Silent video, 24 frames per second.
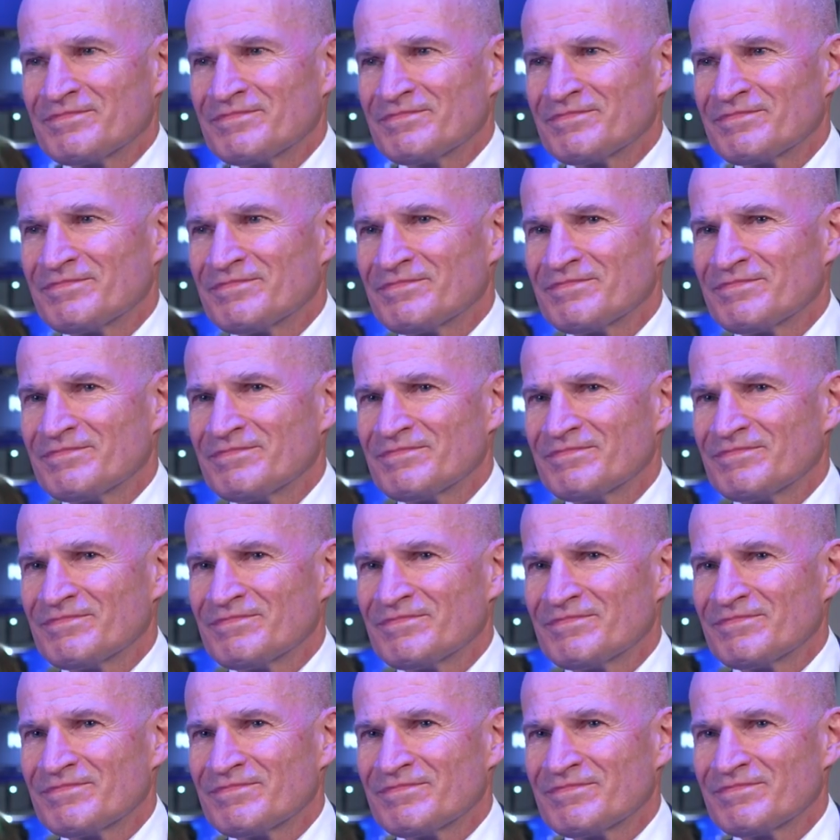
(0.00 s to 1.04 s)

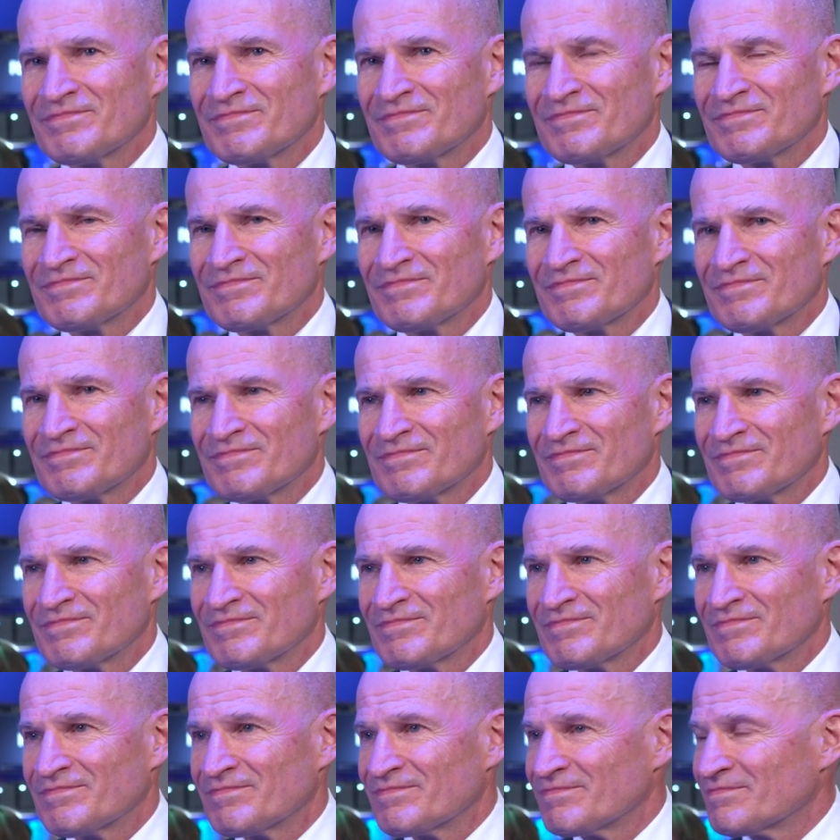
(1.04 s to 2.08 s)

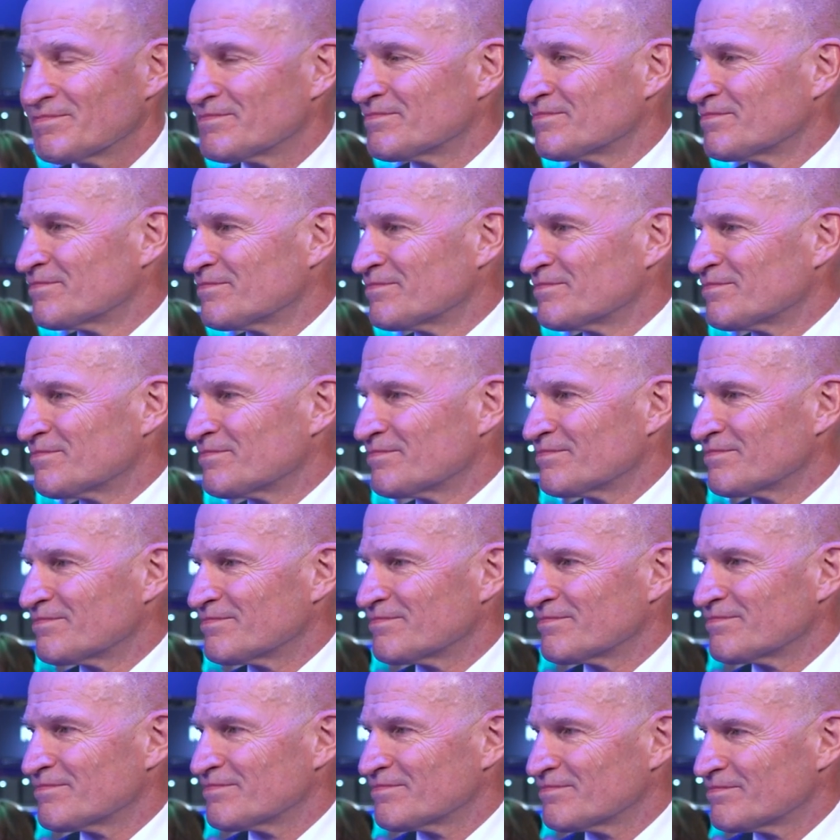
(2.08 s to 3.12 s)

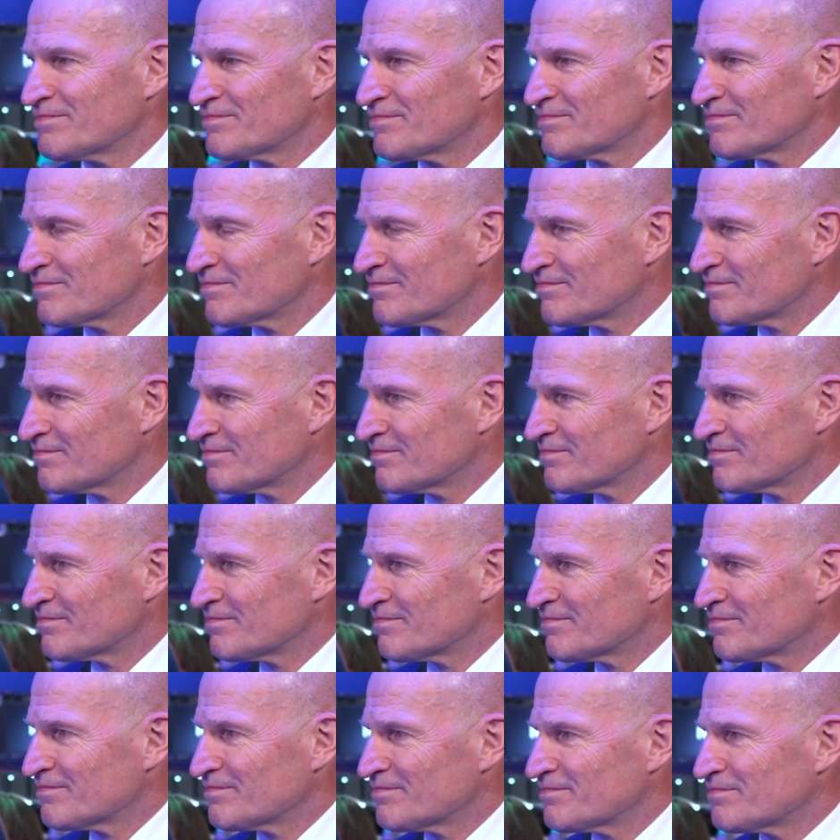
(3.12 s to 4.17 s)

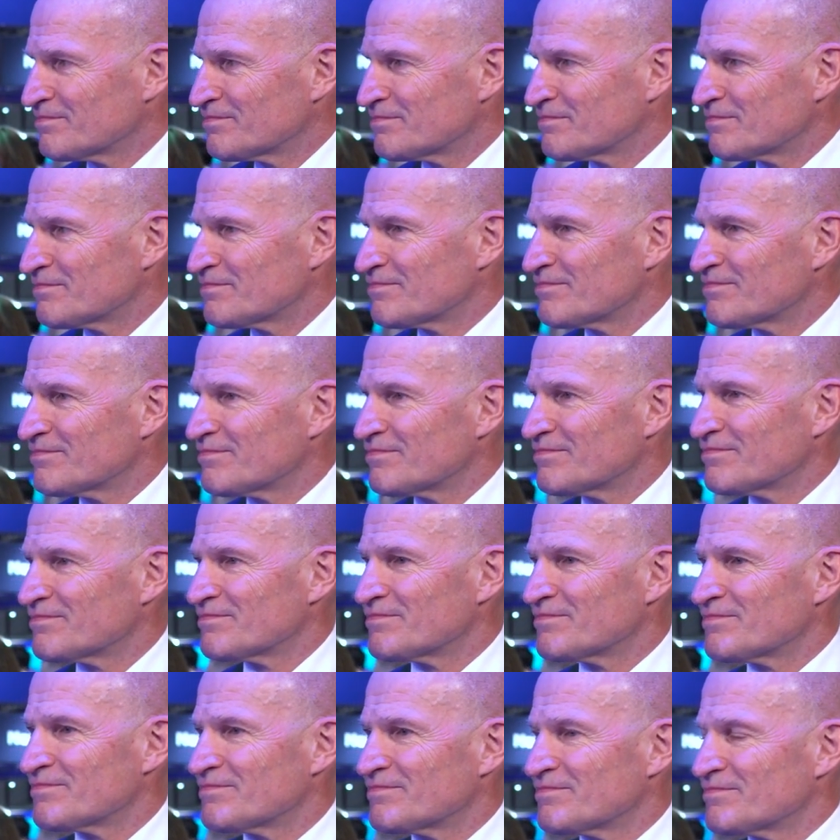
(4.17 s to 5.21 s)

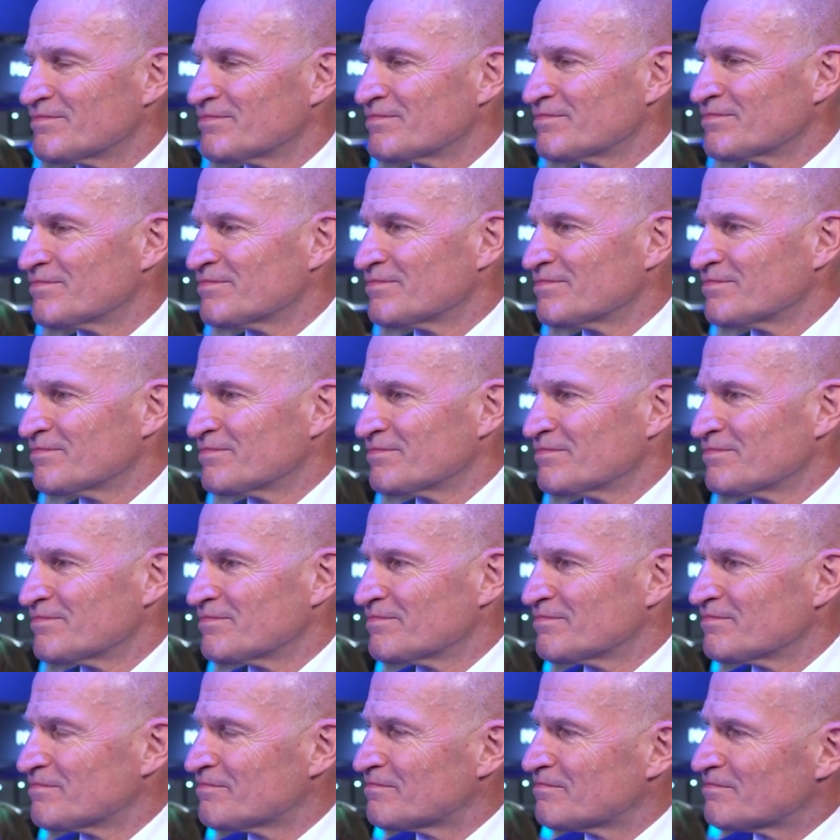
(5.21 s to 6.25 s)

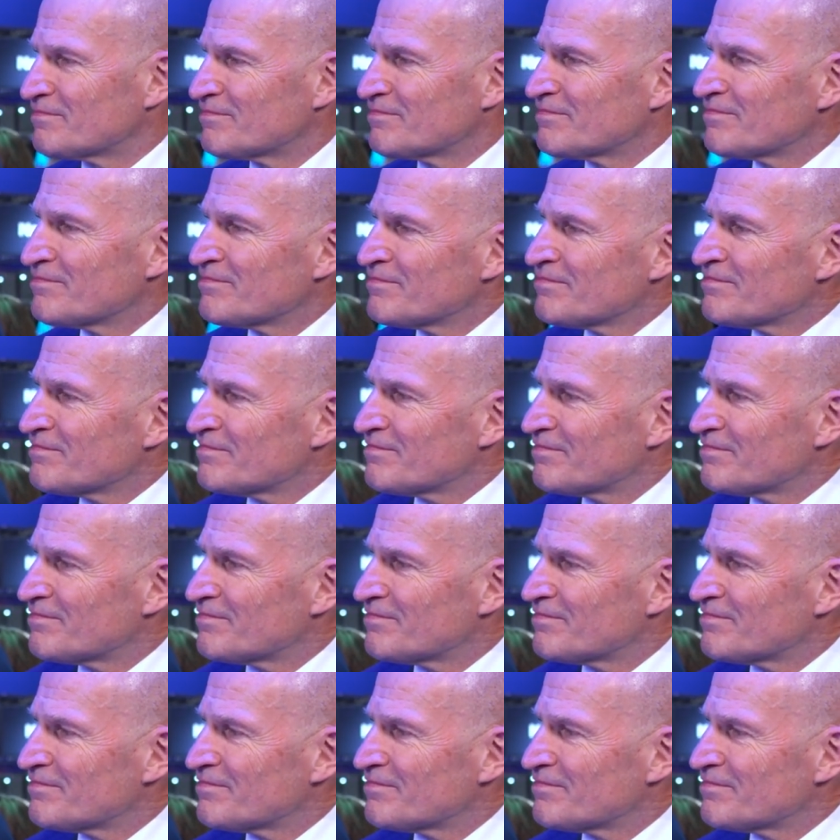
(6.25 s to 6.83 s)
(silent)